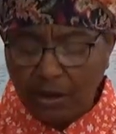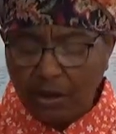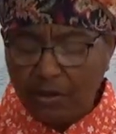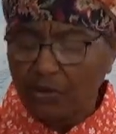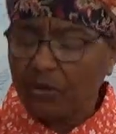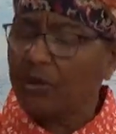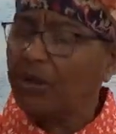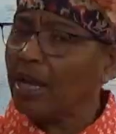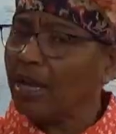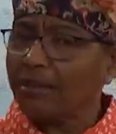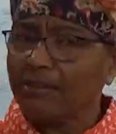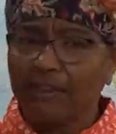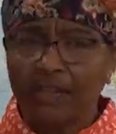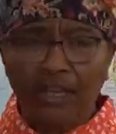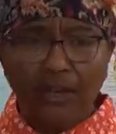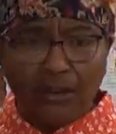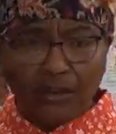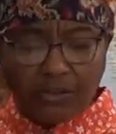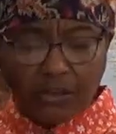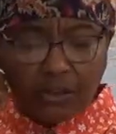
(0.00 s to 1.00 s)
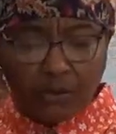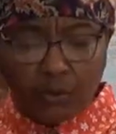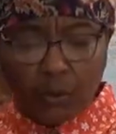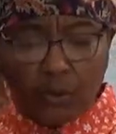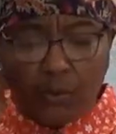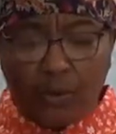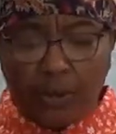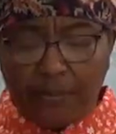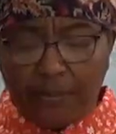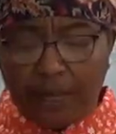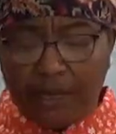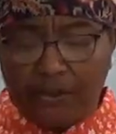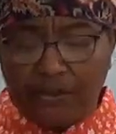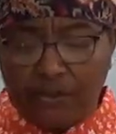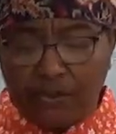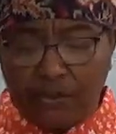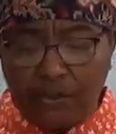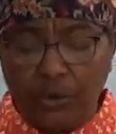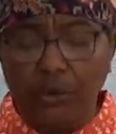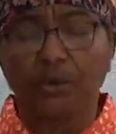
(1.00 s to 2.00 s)
So Yah tells us what we
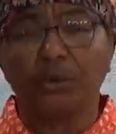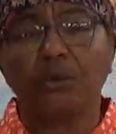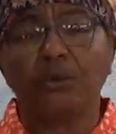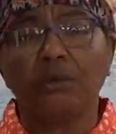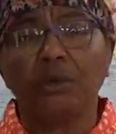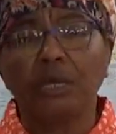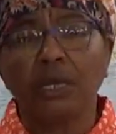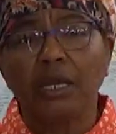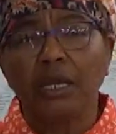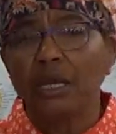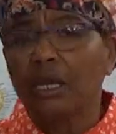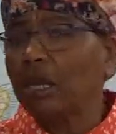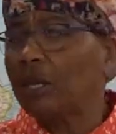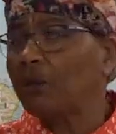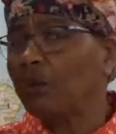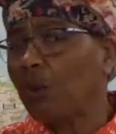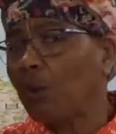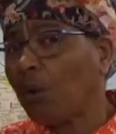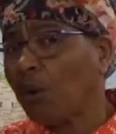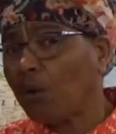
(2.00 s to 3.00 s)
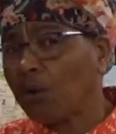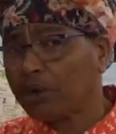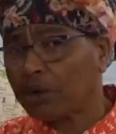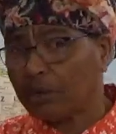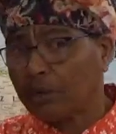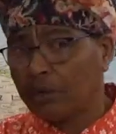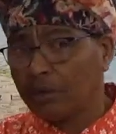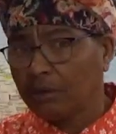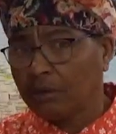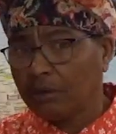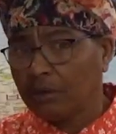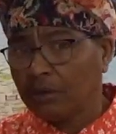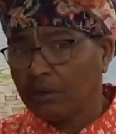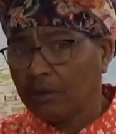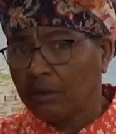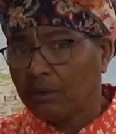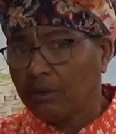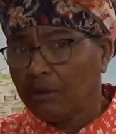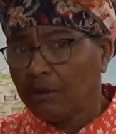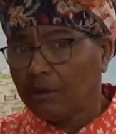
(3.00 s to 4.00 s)
must do in order
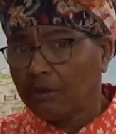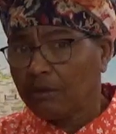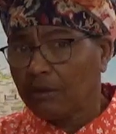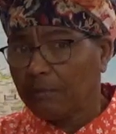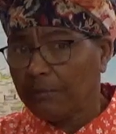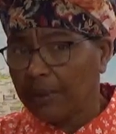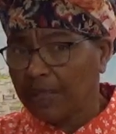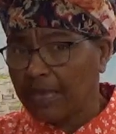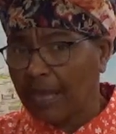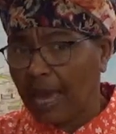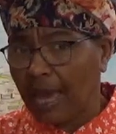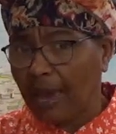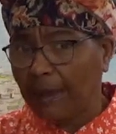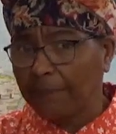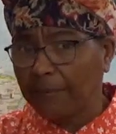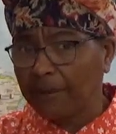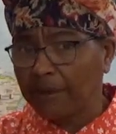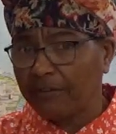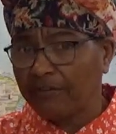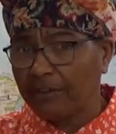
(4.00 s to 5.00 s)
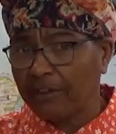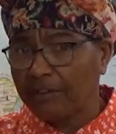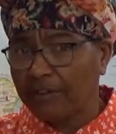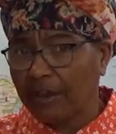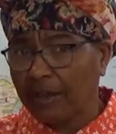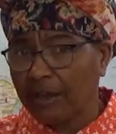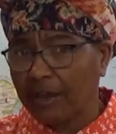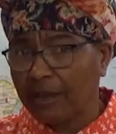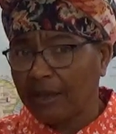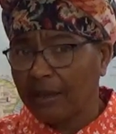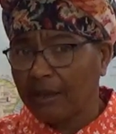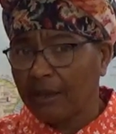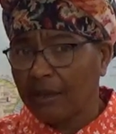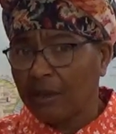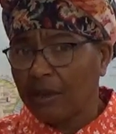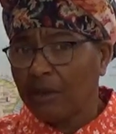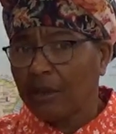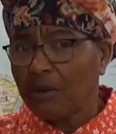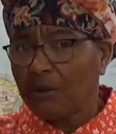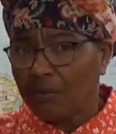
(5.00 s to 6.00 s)
to be the apple of his eye.
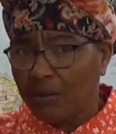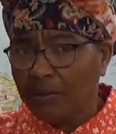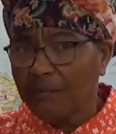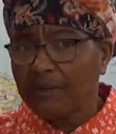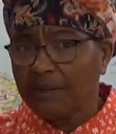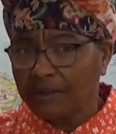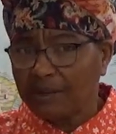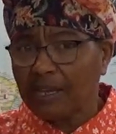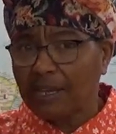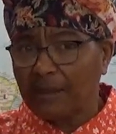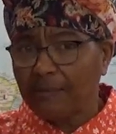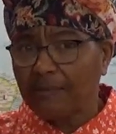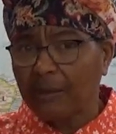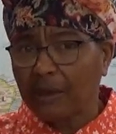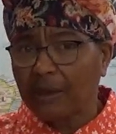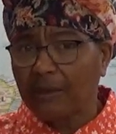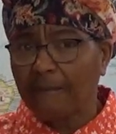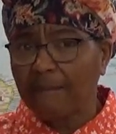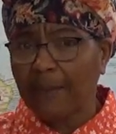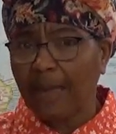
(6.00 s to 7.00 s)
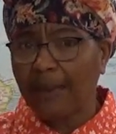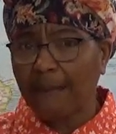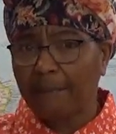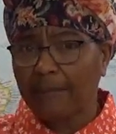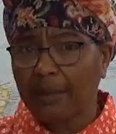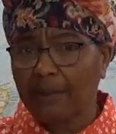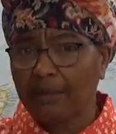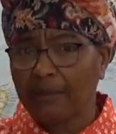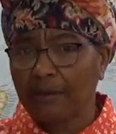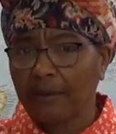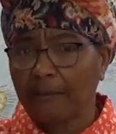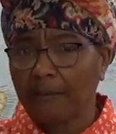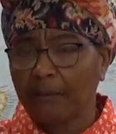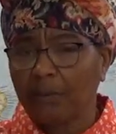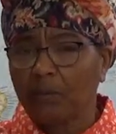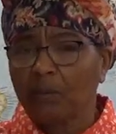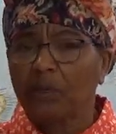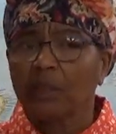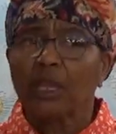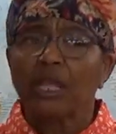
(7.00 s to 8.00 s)
We must keep the commandments
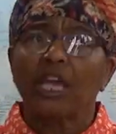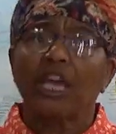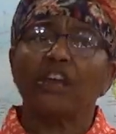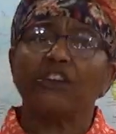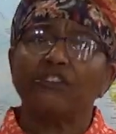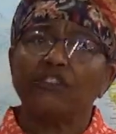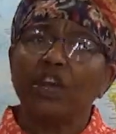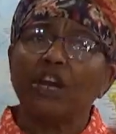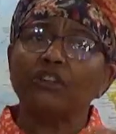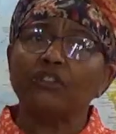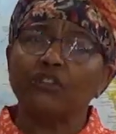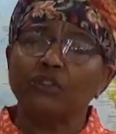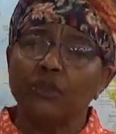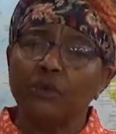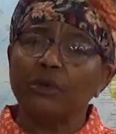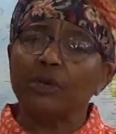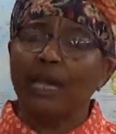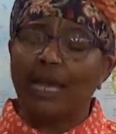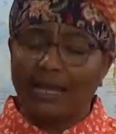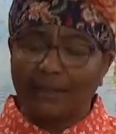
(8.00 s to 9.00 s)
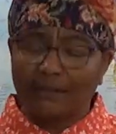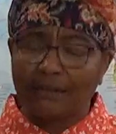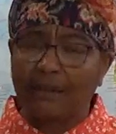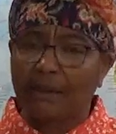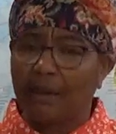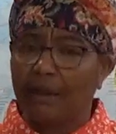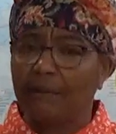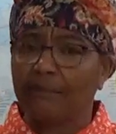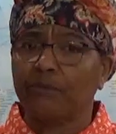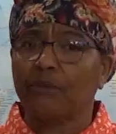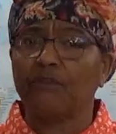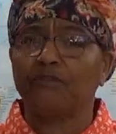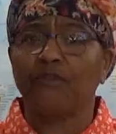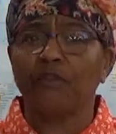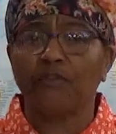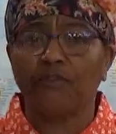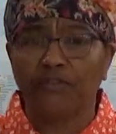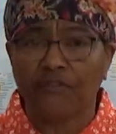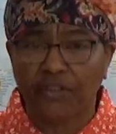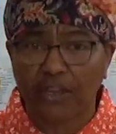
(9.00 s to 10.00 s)
as Joshua has come to
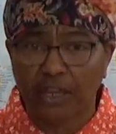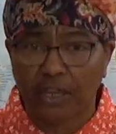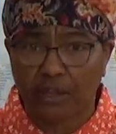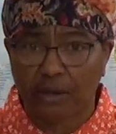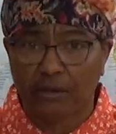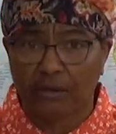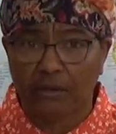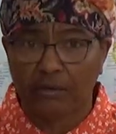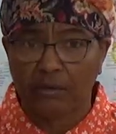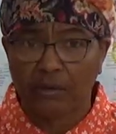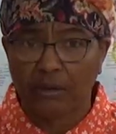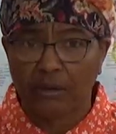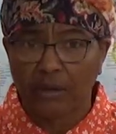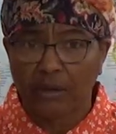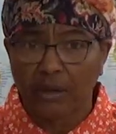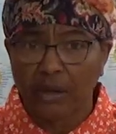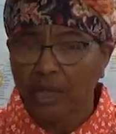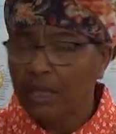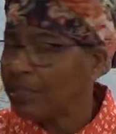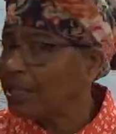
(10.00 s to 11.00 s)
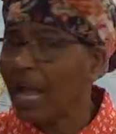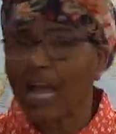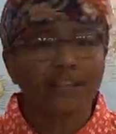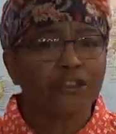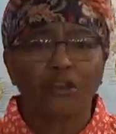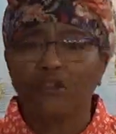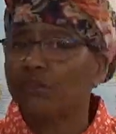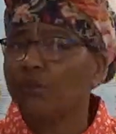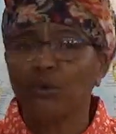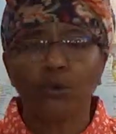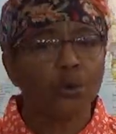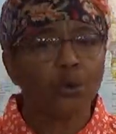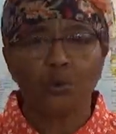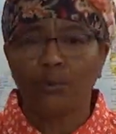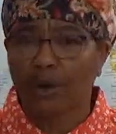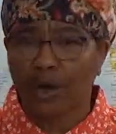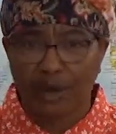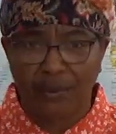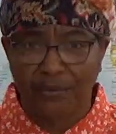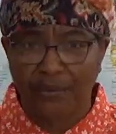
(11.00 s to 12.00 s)
fulfill, not to do
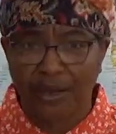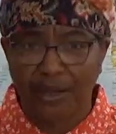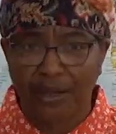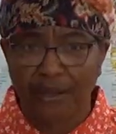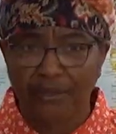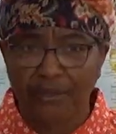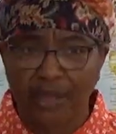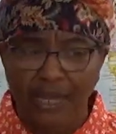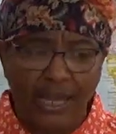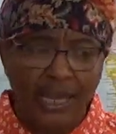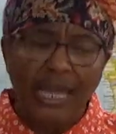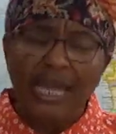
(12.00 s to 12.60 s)
away with.